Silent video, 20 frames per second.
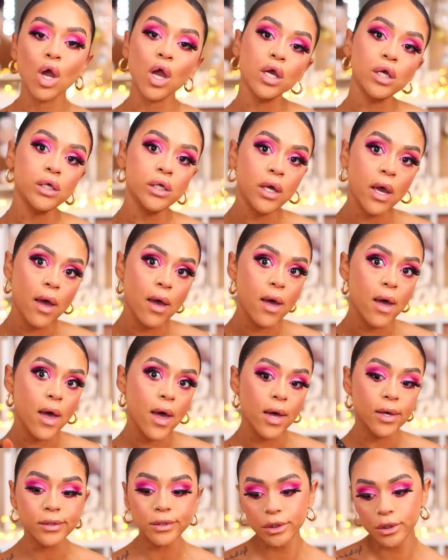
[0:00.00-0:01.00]

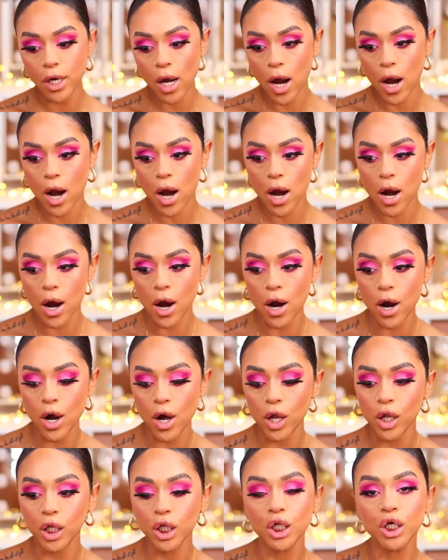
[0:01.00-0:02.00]
Yes,
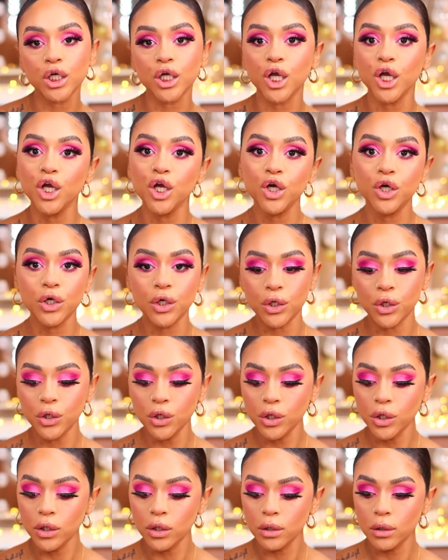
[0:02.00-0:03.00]
girl, looking
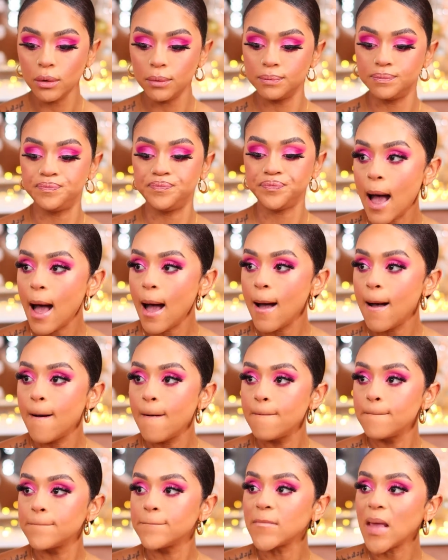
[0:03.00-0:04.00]
good.
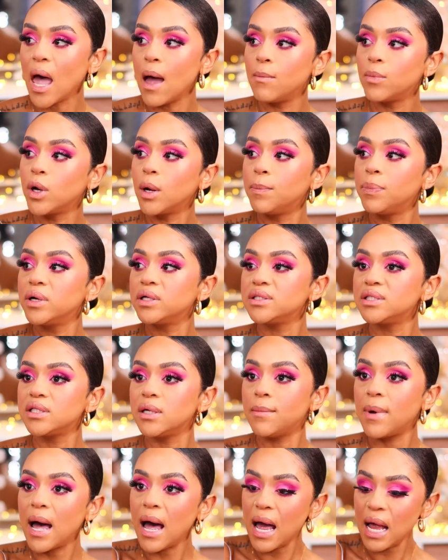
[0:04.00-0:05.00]
I'm gonna put
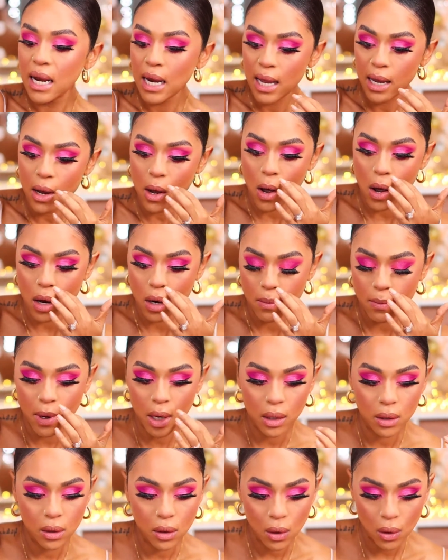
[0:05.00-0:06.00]
some highlight on
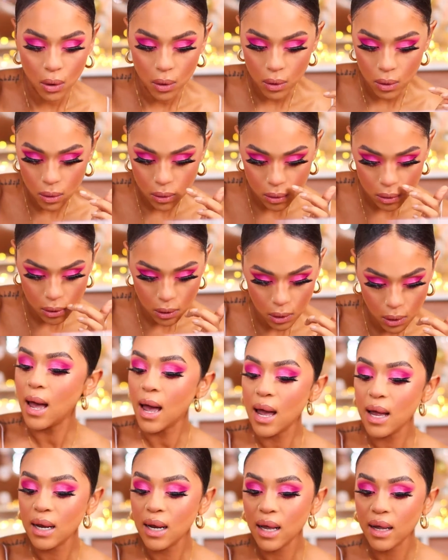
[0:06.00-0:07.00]
my nose.
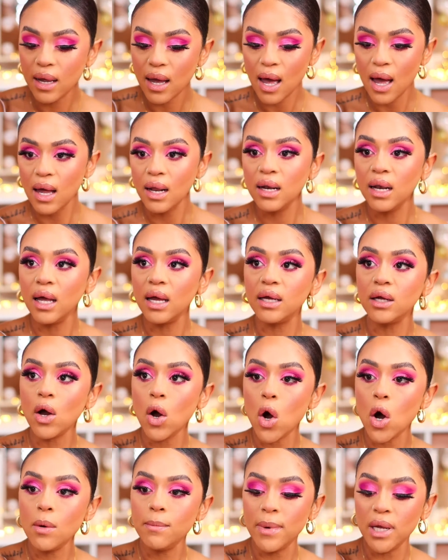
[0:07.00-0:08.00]
Highlight, highlight
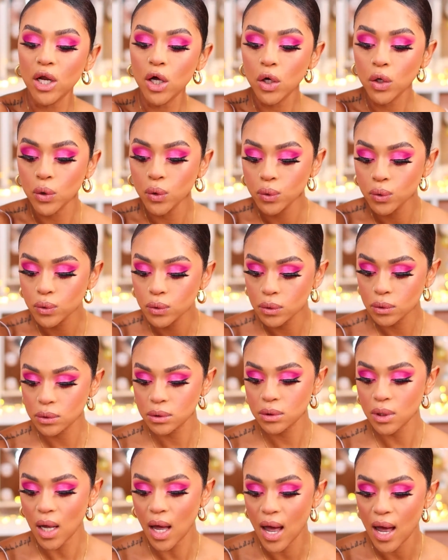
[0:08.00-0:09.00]
on my nose.
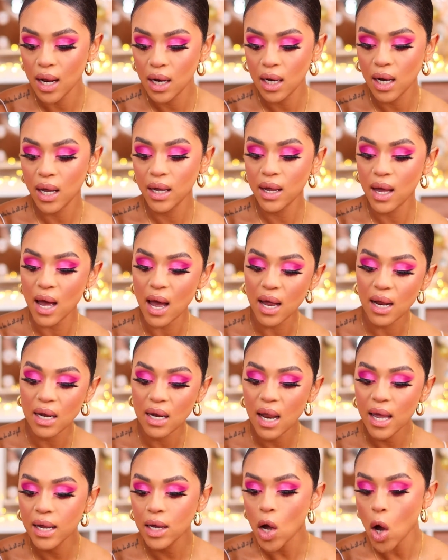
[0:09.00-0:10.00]
Highlight,
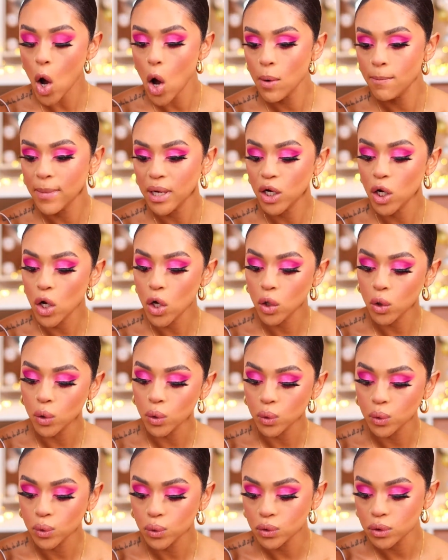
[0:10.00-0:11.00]
highlight on my
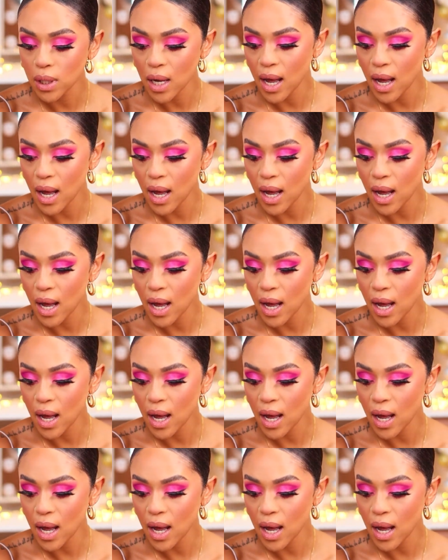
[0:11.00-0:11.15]
nose.